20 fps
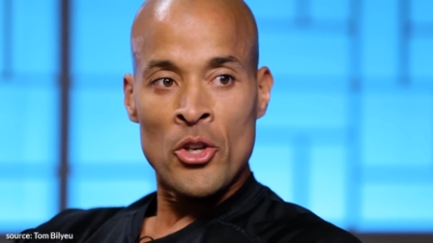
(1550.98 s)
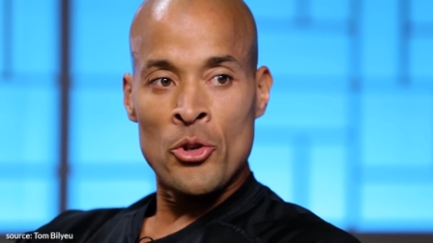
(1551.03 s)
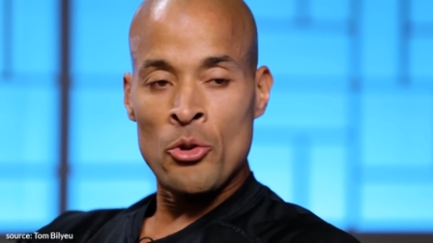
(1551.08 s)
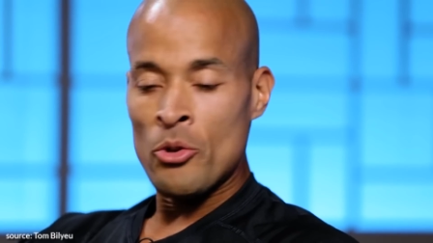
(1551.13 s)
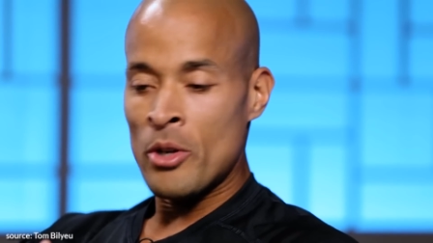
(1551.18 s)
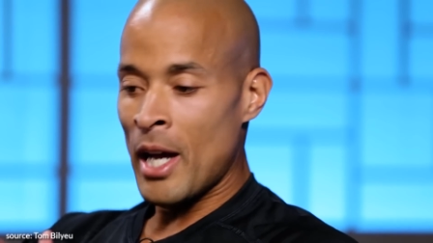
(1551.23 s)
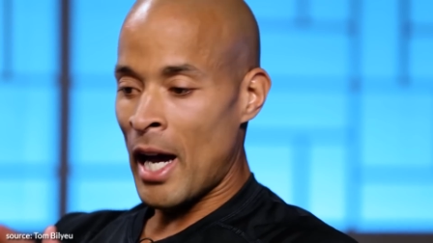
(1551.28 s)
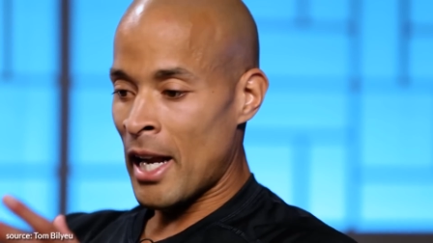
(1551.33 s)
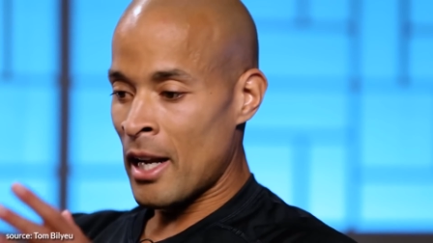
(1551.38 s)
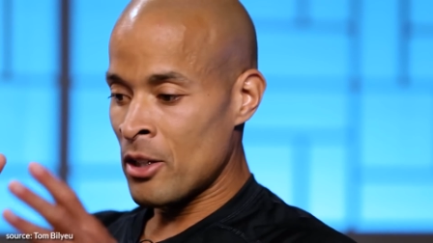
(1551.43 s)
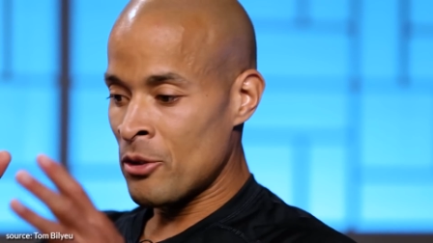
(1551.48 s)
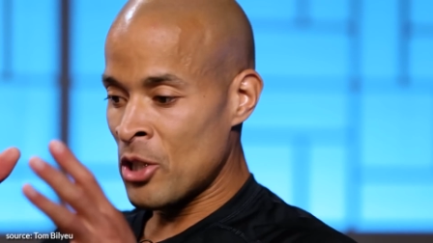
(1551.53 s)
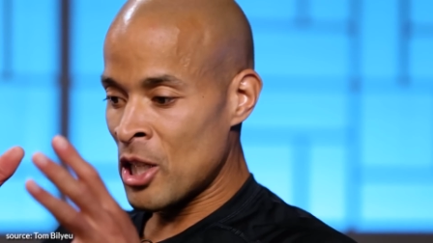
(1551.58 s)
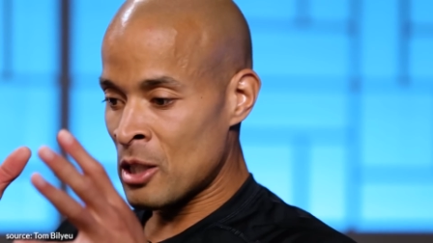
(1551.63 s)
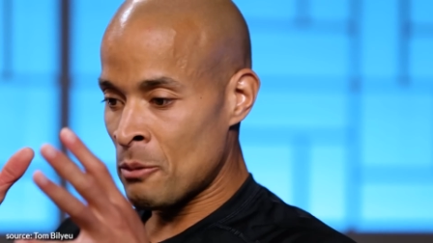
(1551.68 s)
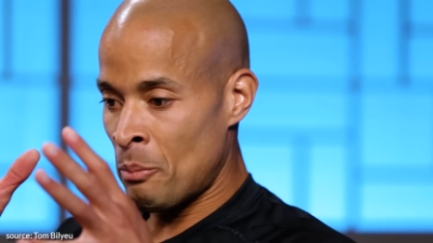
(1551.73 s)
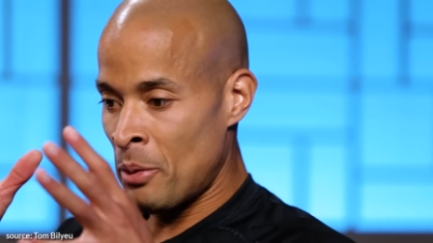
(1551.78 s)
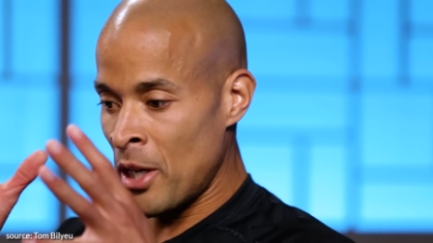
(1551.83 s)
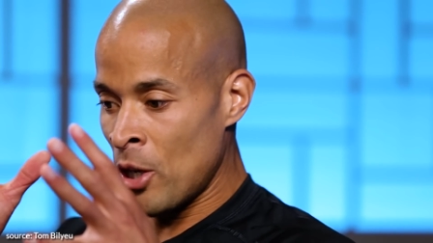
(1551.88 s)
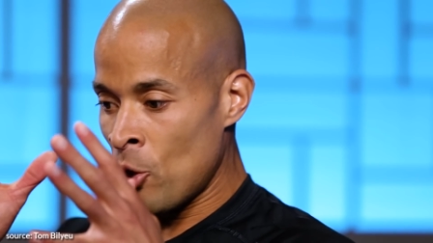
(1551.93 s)
You gotta
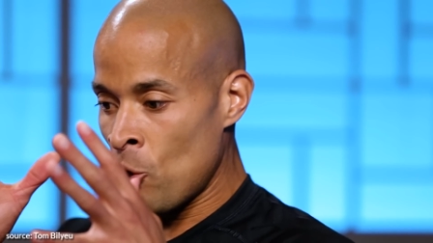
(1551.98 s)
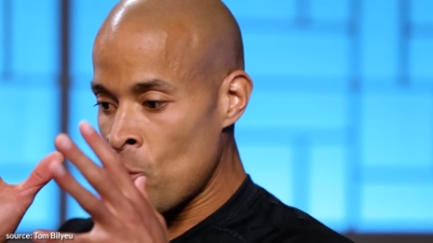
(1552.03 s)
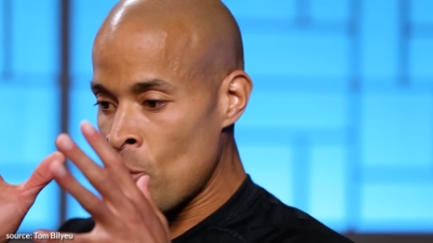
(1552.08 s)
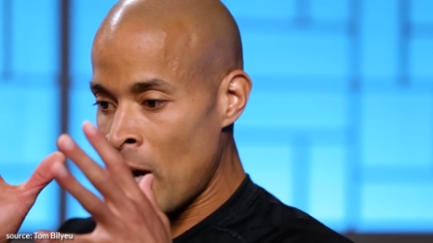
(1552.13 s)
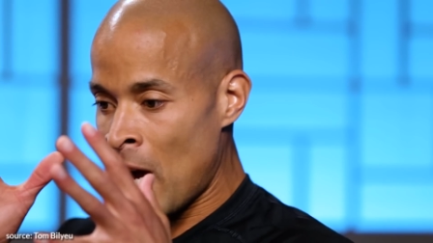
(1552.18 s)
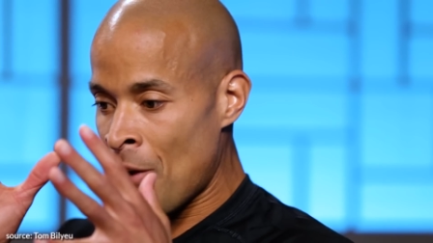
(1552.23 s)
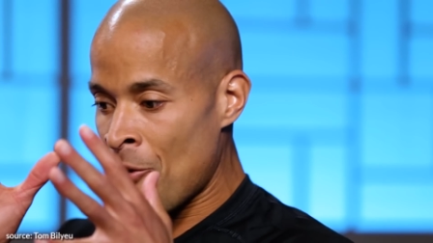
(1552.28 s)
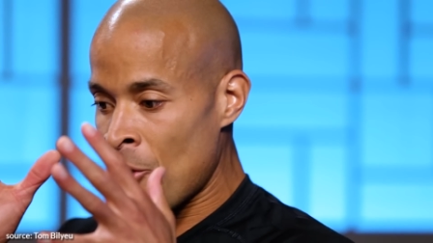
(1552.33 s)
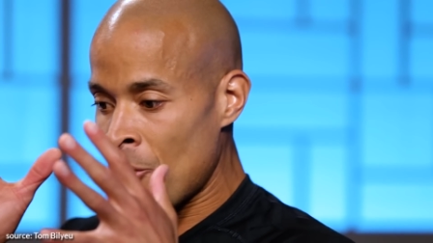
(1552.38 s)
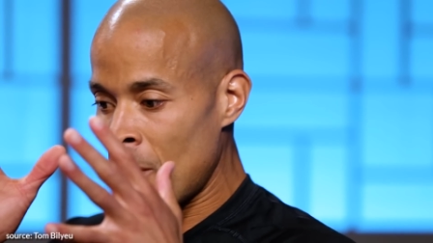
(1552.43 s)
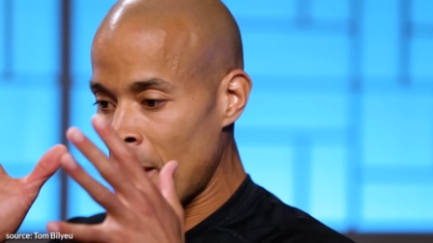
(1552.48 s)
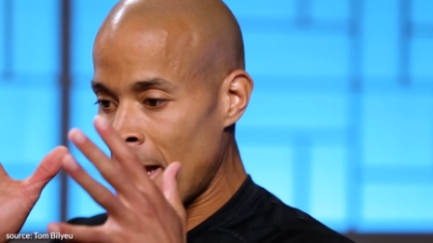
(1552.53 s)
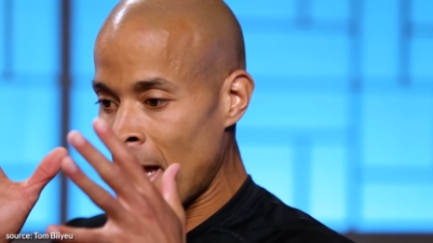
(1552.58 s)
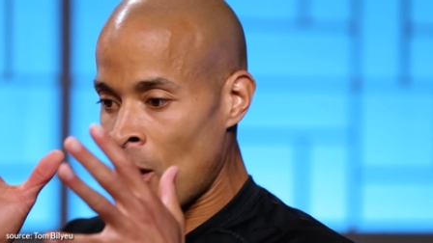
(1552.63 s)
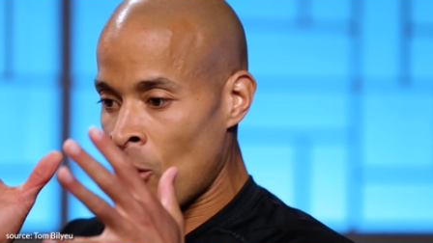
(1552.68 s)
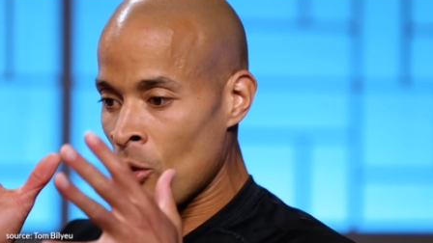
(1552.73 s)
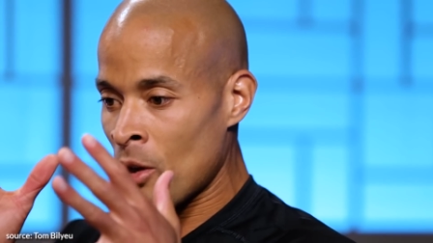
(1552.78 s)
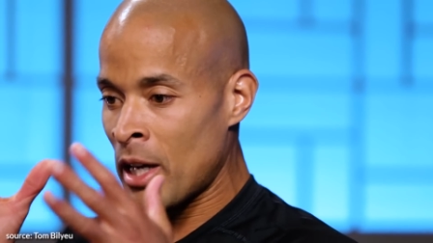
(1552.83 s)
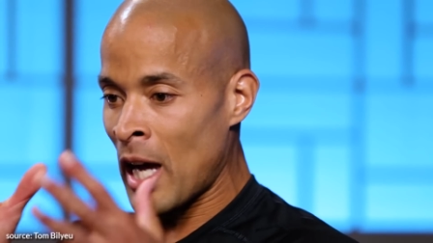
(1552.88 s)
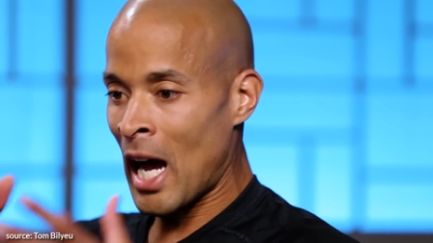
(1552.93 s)
just be whoever the
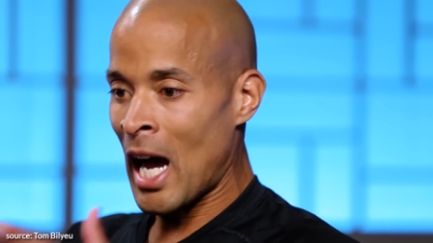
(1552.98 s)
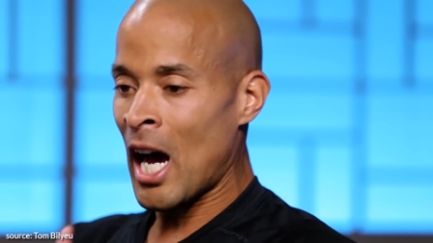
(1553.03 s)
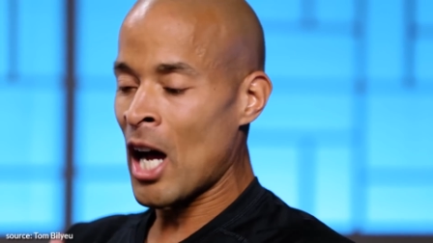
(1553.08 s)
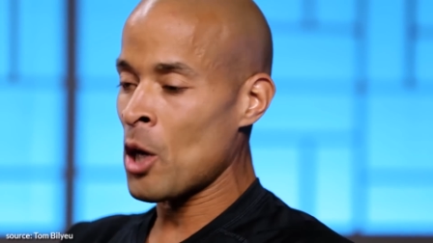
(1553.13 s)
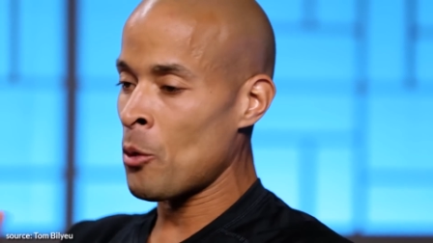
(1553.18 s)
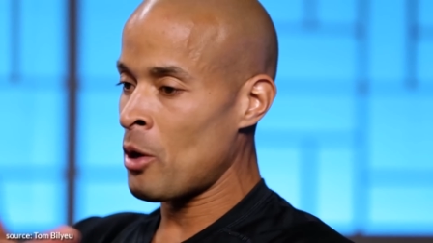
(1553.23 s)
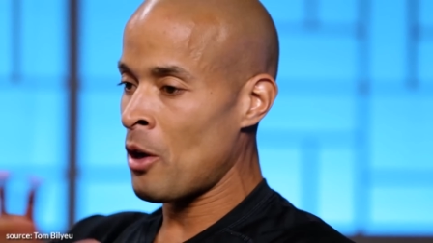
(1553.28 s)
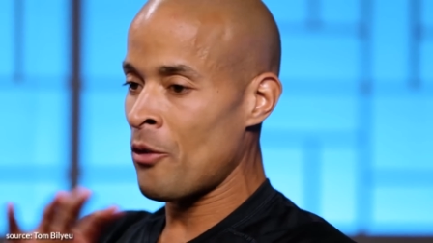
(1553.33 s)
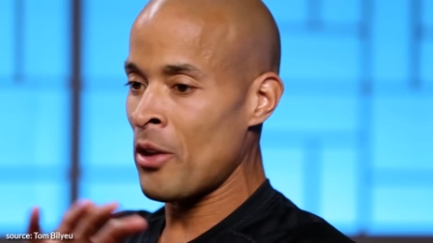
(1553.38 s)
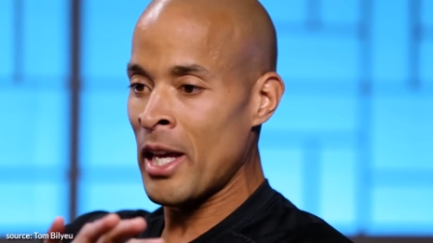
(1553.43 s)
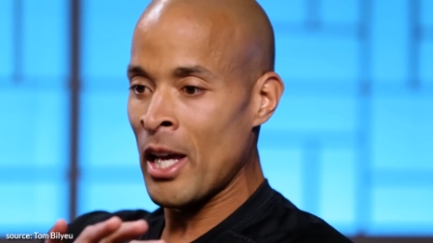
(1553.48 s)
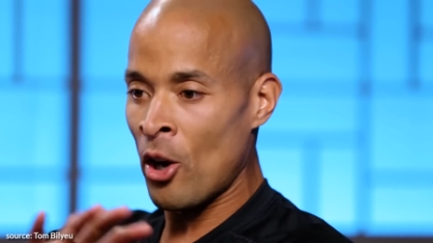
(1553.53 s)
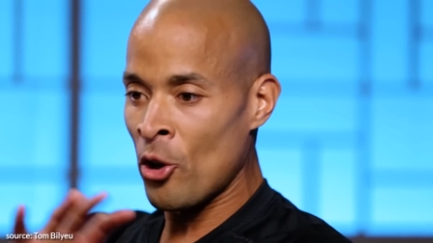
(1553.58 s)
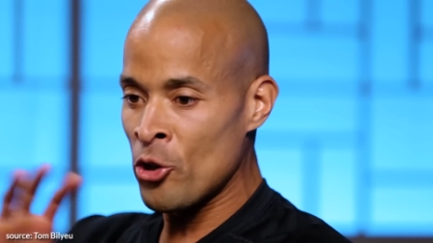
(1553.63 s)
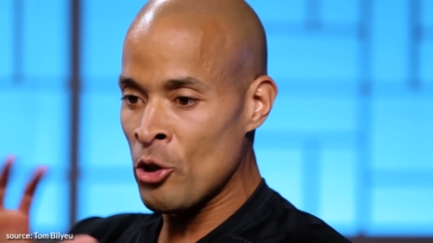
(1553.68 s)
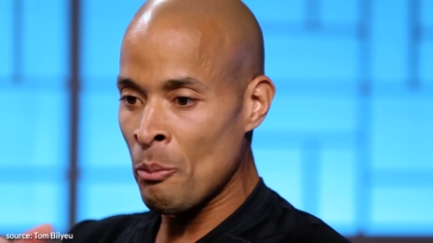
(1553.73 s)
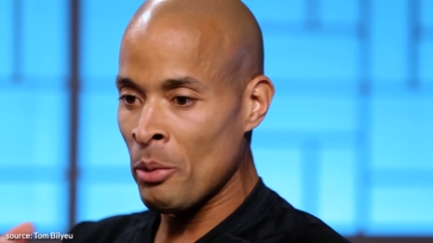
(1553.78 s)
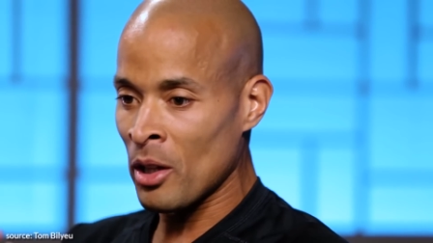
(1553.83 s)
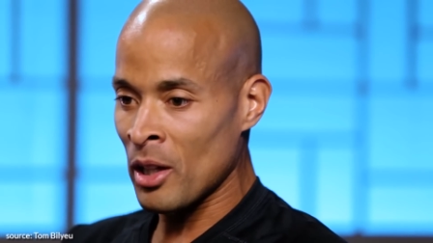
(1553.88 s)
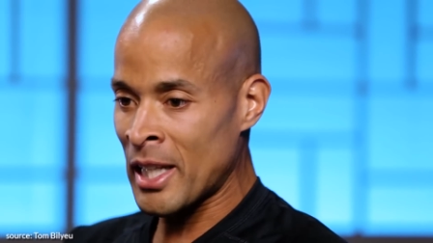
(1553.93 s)
hell God or whatever the
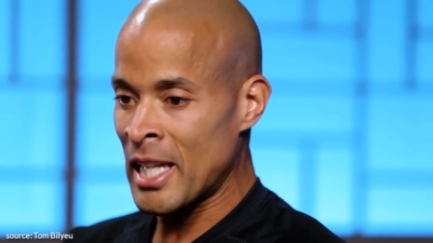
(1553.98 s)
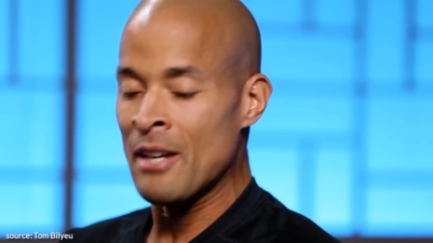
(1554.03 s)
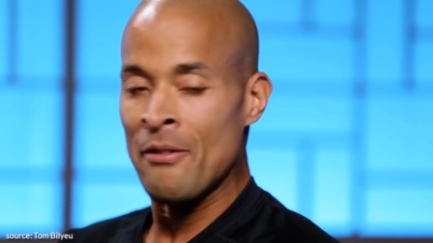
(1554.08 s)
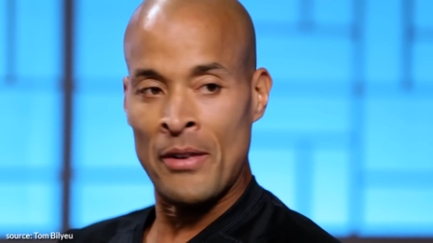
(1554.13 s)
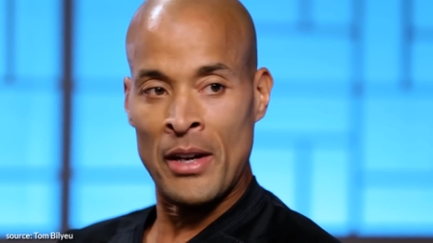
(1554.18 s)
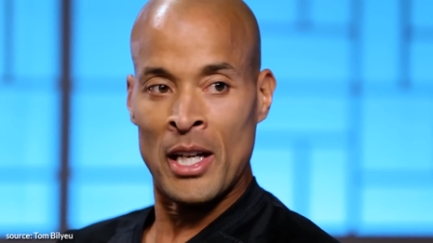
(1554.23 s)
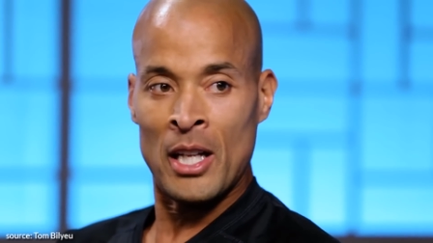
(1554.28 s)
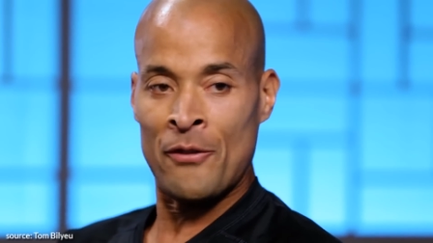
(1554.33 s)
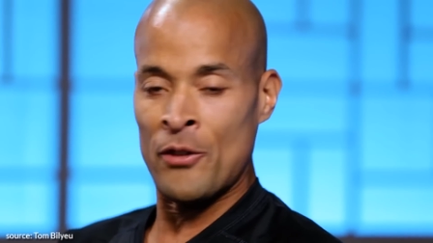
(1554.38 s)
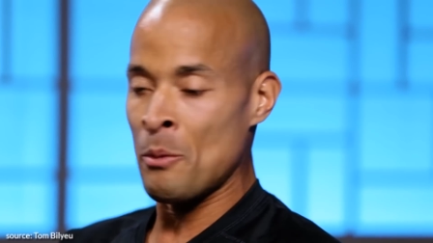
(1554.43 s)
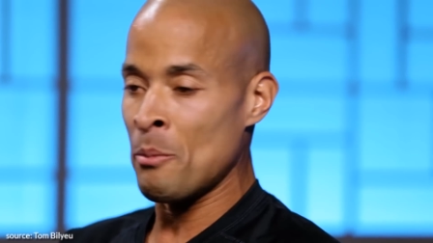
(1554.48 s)
hell you believe in.